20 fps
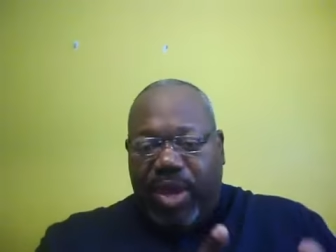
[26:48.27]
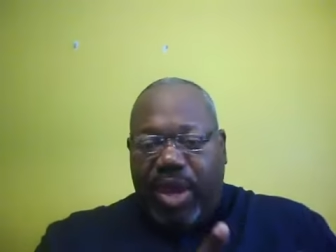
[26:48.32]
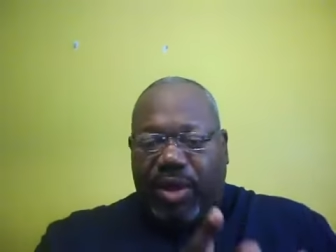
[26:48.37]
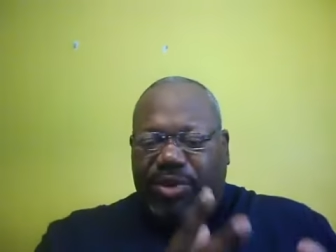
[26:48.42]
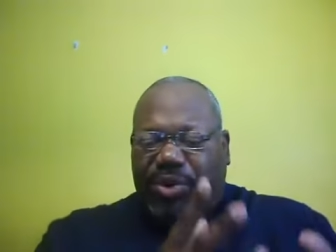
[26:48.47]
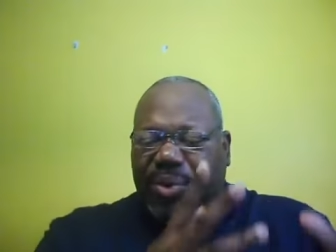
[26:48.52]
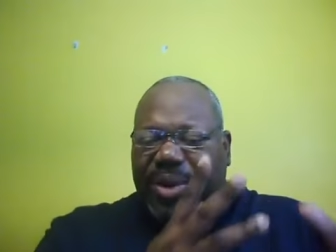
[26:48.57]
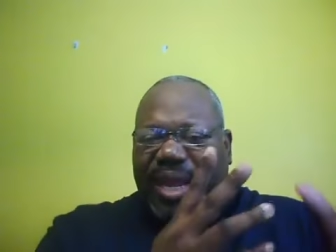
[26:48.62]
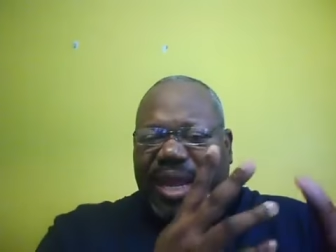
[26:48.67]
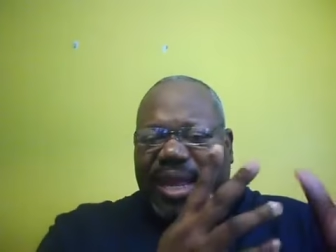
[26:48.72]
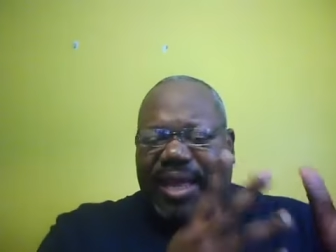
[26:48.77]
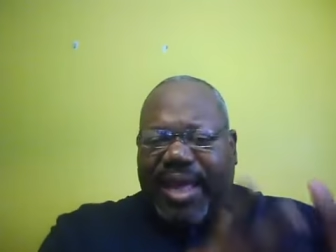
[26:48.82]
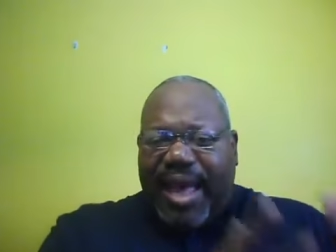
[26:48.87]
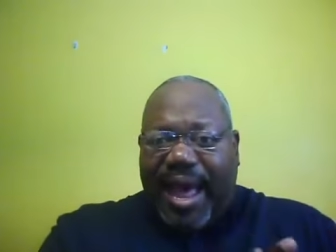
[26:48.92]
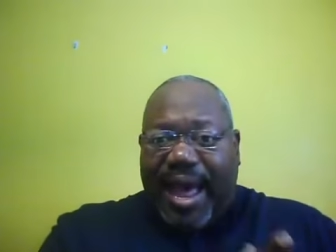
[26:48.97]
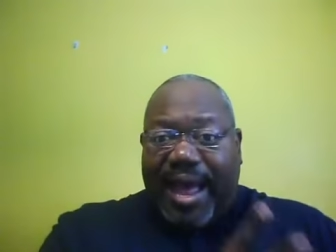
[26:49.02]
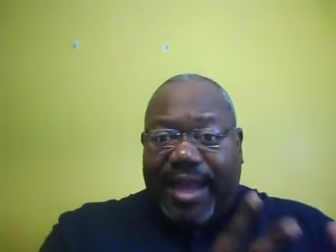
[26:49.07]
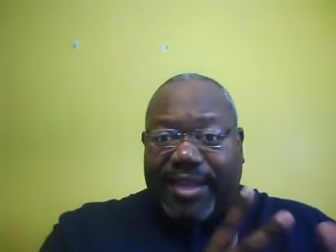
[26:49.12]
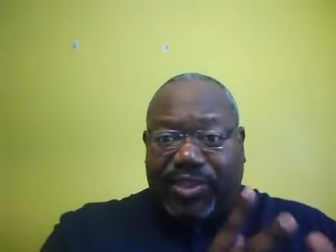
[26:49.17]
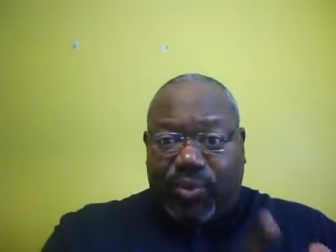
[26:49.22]
will, doing it
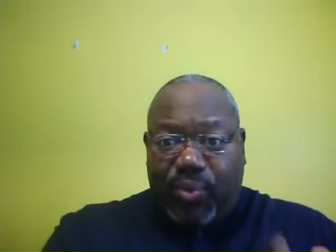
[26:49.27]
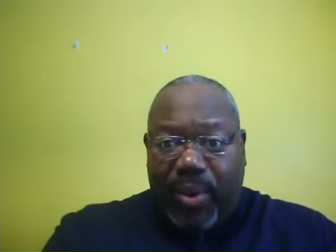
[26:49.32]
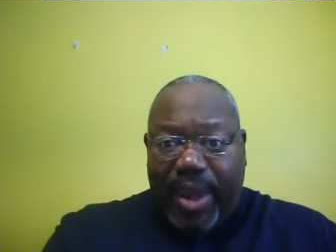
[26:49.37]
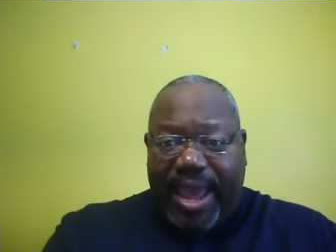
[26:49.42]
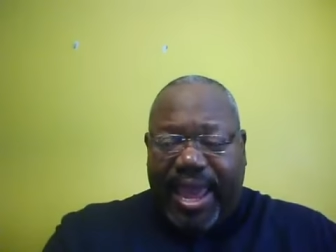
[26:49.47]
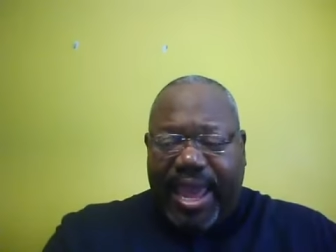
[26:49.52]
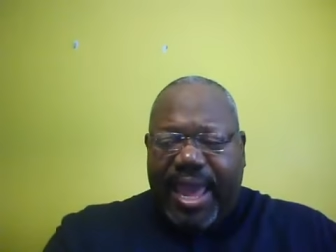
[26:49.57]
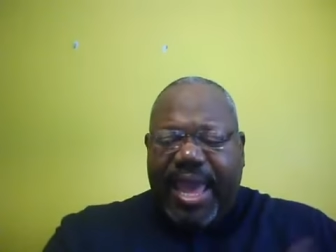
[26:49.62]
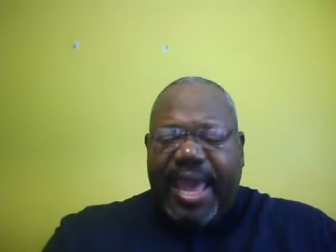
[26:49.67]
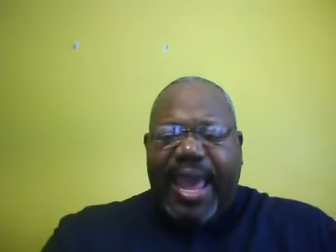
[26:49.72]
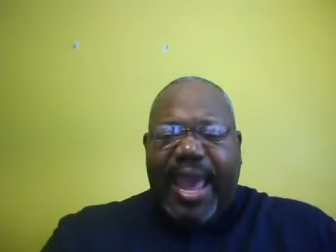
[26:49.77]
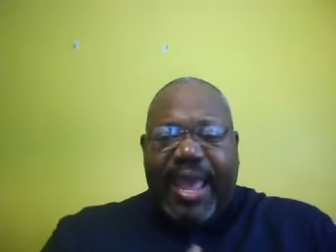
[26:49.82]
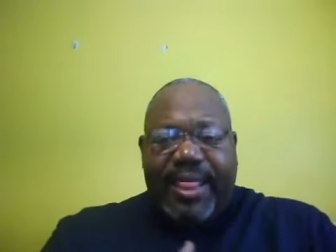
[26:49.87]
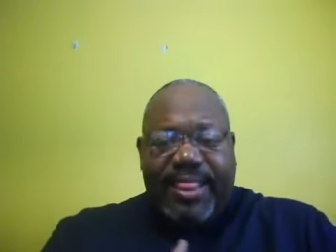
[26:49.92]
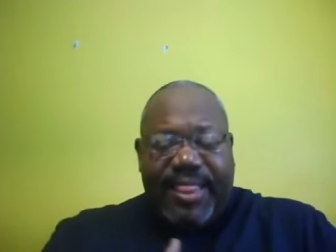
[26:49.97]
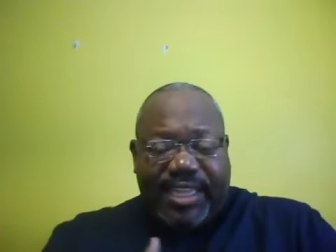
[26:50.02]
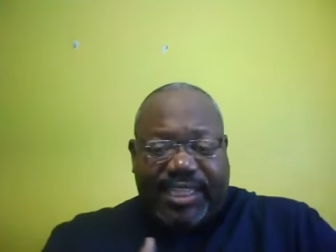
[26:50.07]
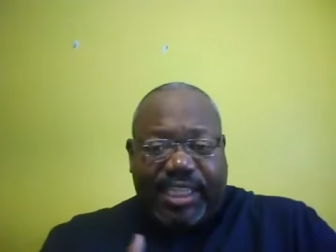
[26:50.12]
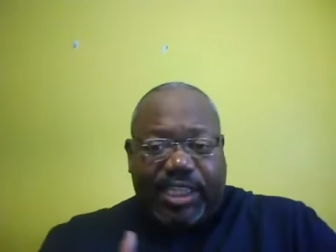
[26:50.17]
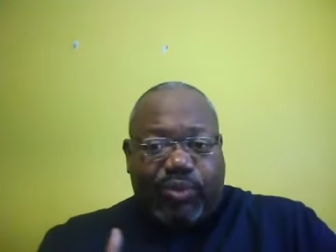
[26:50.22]
God's way.
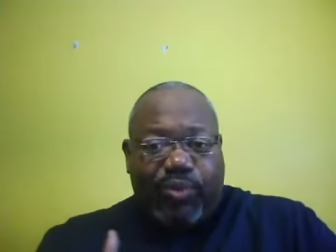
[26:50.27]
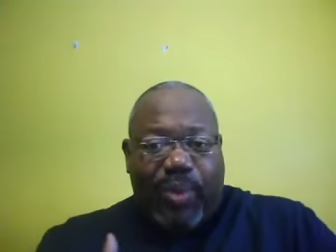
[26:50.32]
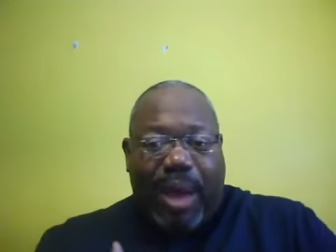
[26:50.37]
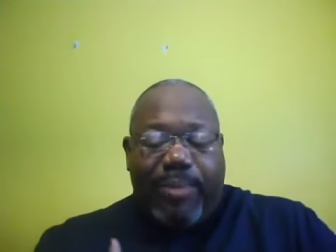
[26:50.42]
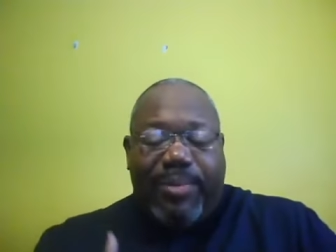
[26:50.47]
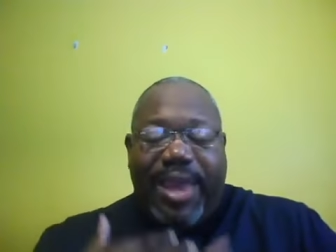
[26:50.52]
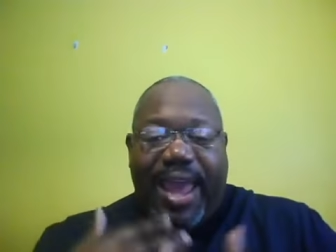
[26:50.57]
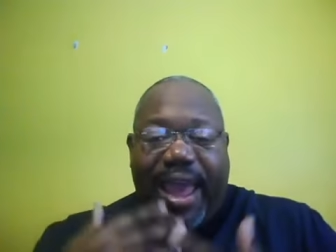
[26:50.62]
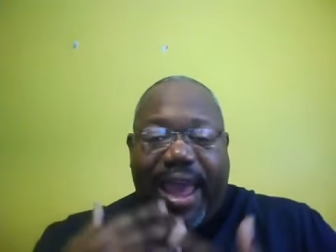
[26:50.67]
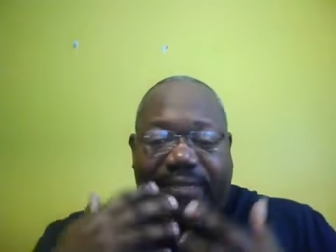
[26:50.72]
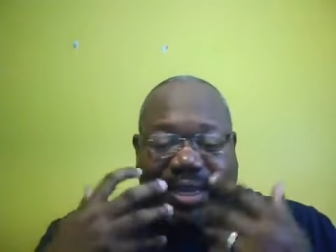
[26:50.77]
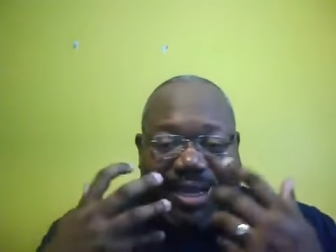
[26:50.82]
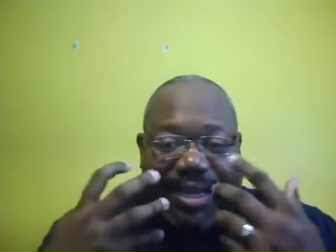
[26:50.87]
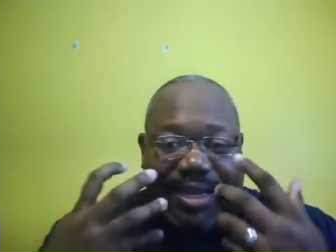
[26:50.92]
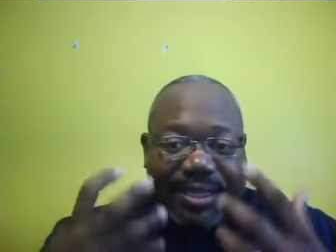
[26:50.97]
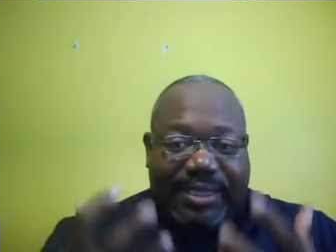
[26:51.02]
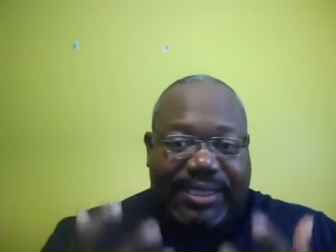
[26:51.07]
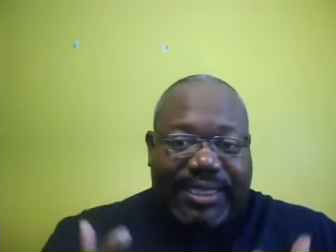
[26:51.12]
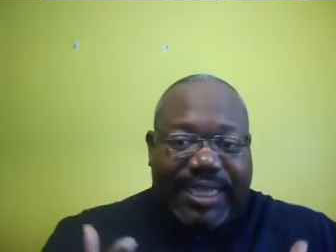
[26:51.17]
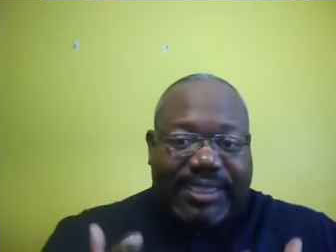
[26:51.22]
And this is why we have to
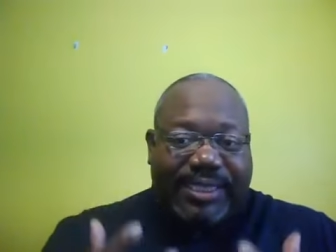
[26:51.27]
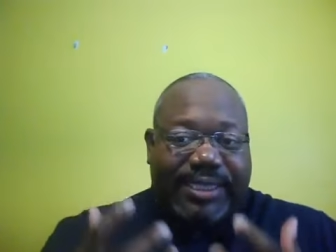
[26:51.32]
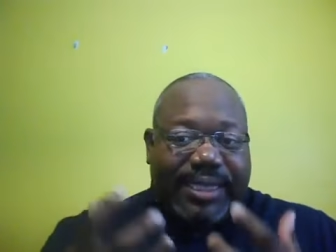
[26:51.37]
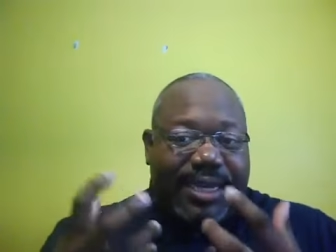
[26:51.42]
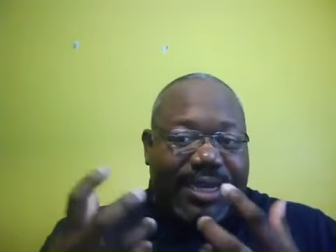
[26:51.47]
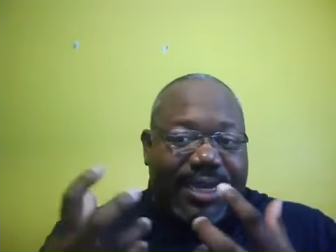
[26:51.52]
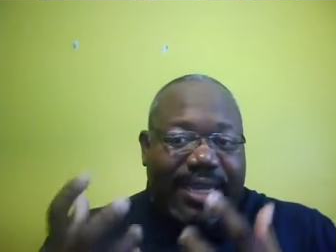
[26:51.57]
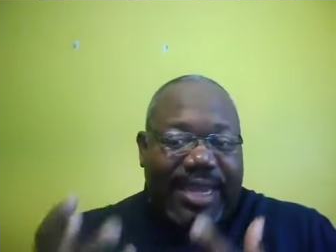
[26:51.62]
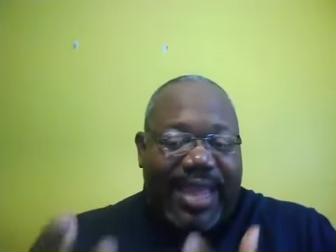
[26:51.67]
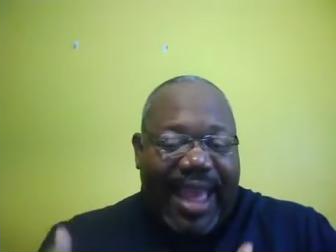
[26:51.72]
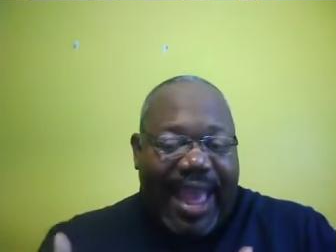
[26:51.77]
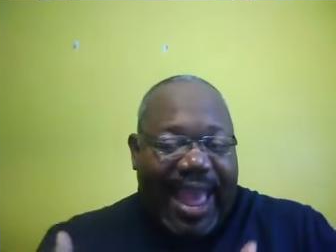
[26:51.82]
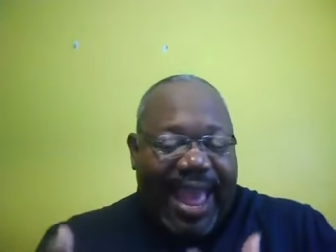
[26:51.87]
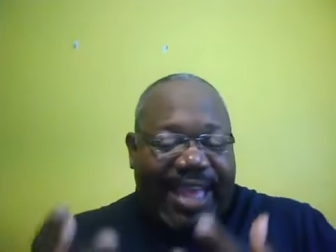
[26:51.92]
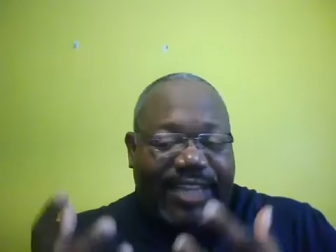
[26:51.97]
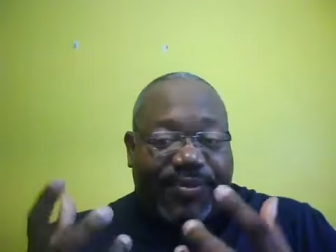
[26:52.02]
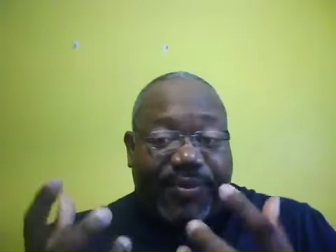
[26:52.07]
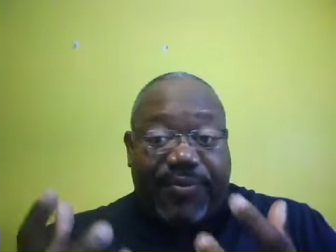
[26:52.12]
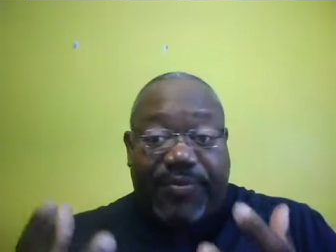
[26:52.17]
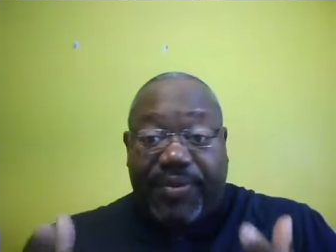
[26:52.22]
consistently
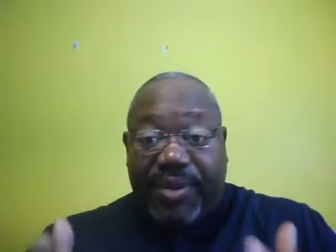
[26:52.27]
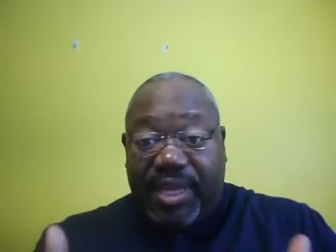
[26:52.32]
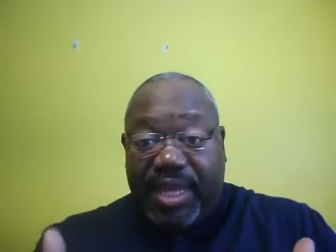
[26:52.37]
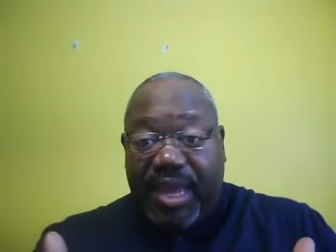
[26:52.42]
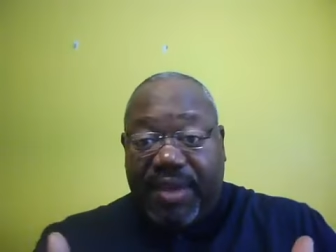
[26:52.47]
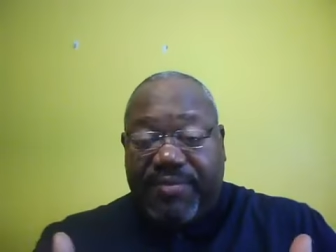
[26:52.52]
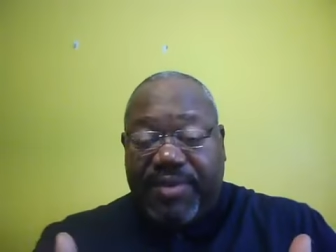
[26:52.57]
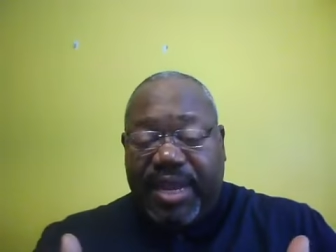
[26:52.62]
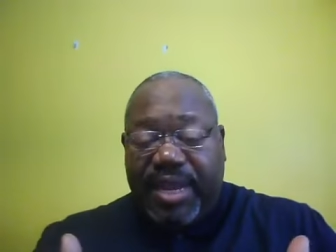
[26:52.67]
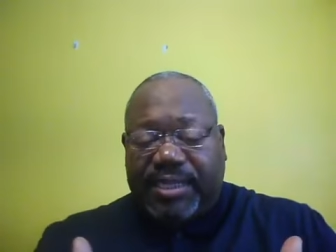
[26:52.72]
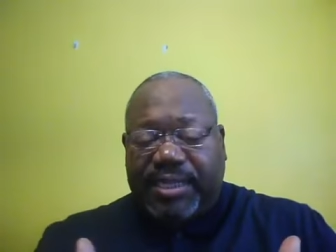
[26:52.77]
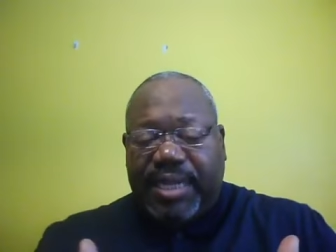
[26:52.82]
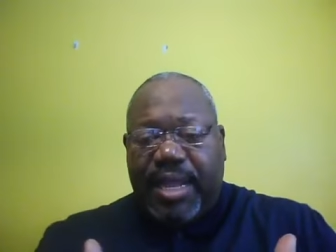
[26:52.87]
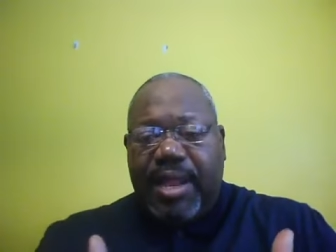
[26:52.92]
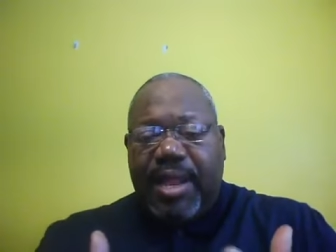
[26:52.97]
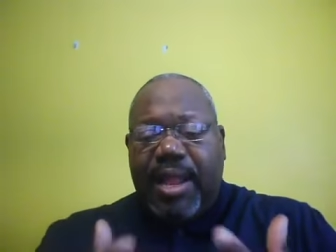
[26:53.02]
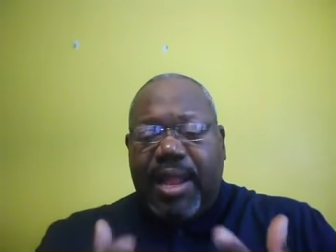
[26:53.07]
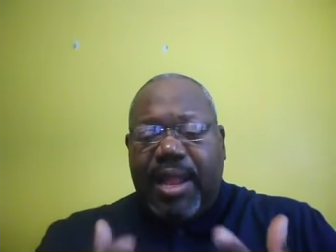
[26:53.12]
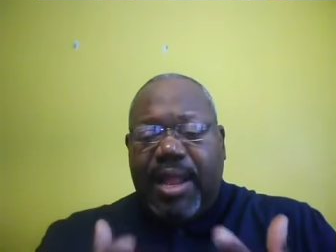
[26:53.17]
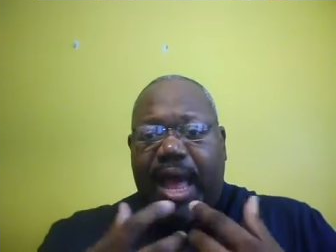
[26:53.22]
ask for forgiveness
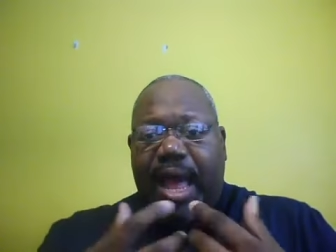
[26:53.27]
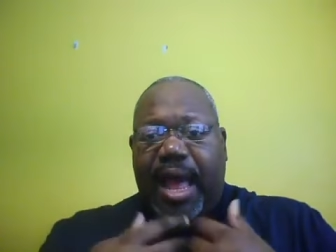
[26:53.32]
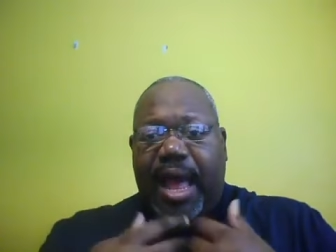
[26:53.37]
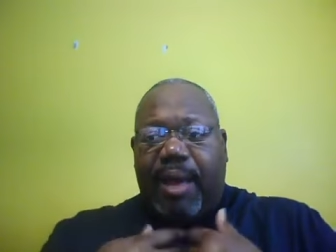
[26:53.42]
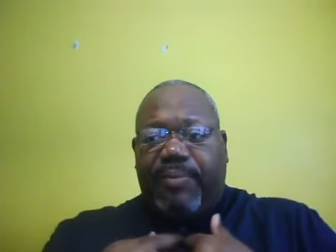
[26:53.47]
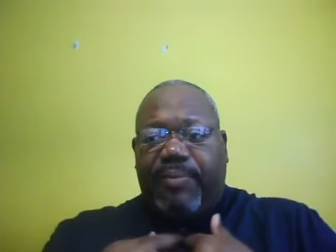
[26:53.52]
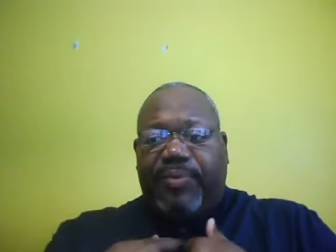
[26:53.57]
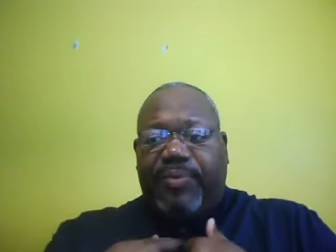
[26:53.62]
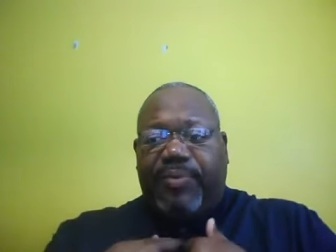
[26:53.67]
uh,